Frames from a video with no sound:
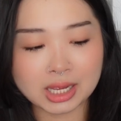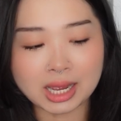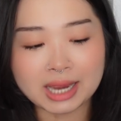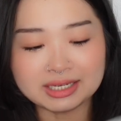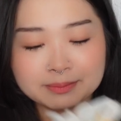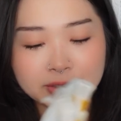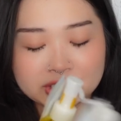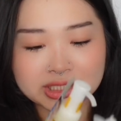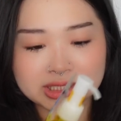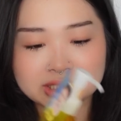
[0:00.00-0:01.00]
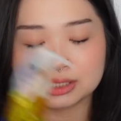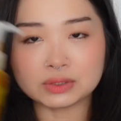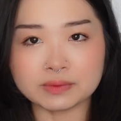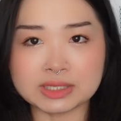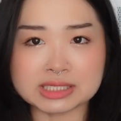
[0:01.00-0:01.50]
I did purchase
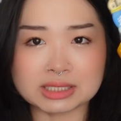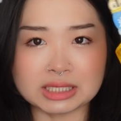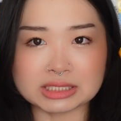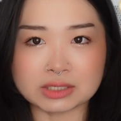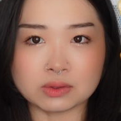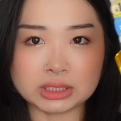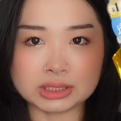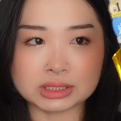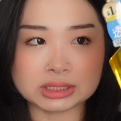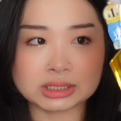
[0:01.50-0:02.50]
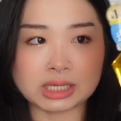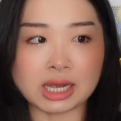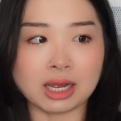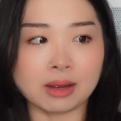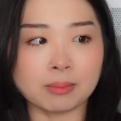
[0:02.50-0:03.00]
2 of these cleansing oils.
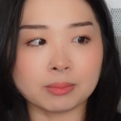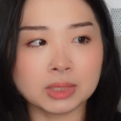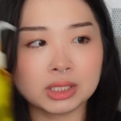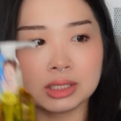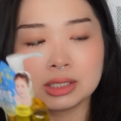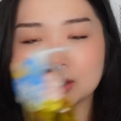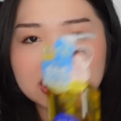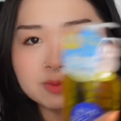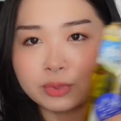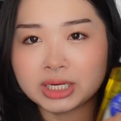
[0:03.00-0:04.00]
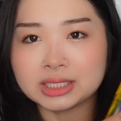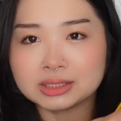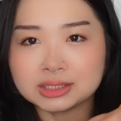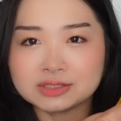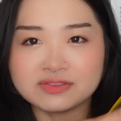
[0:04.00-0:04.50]
This brand
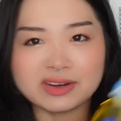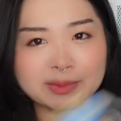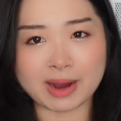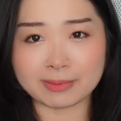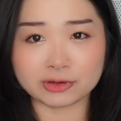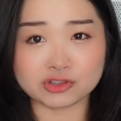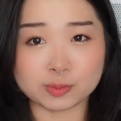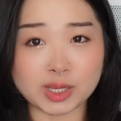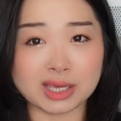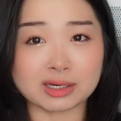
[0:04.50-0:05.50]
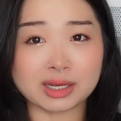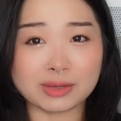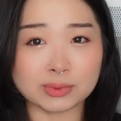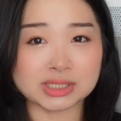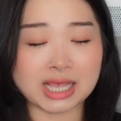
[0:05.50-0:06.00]
is very popular in Japan.
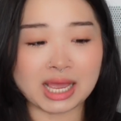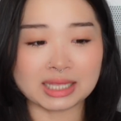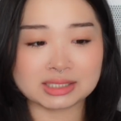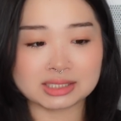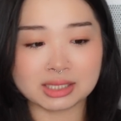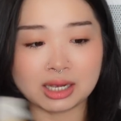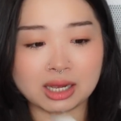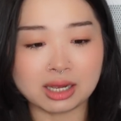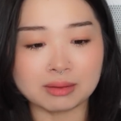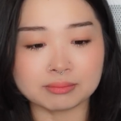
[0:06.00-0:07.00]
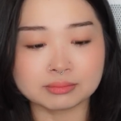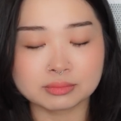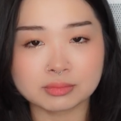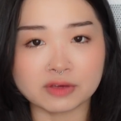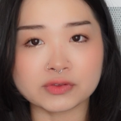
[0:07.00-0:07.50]
It was at
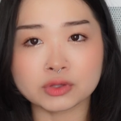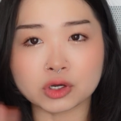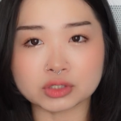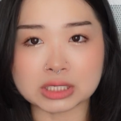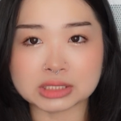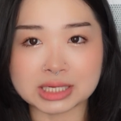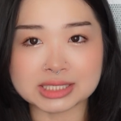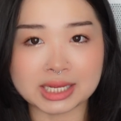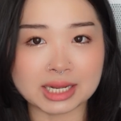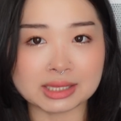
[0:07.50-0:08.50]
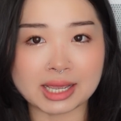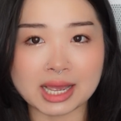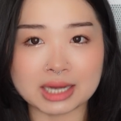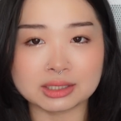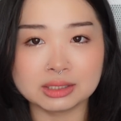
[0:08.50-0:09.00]
a of the hotels that I stayed at. They
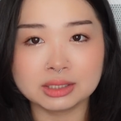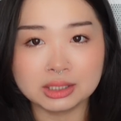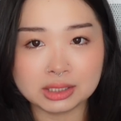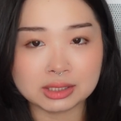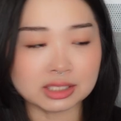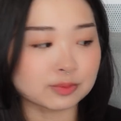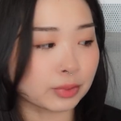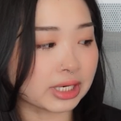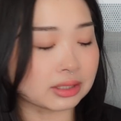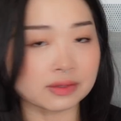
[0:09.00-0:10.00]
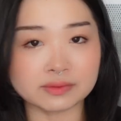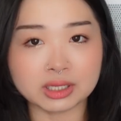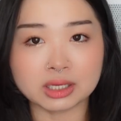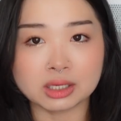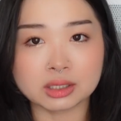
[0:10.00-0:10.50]
had this brand of
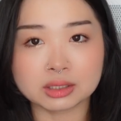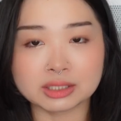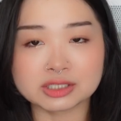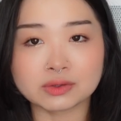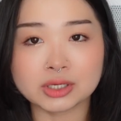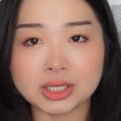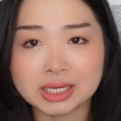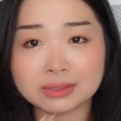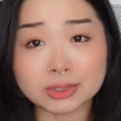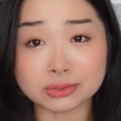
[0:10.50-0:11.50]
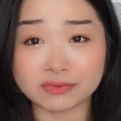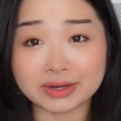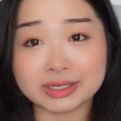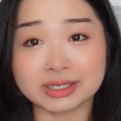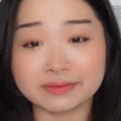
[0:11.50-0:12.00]
the cleansing oil, and it worked
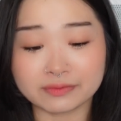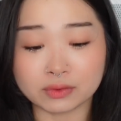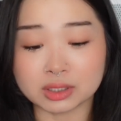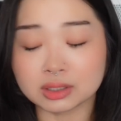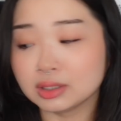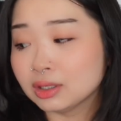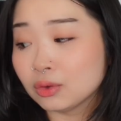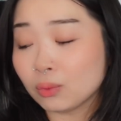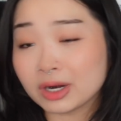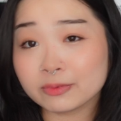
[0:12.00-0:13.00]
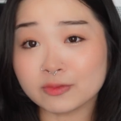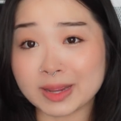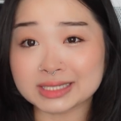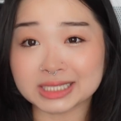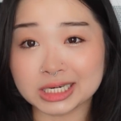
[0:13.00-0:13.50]
very good for waterproof
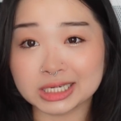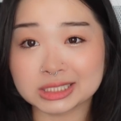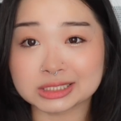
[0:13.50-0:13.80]
mascara.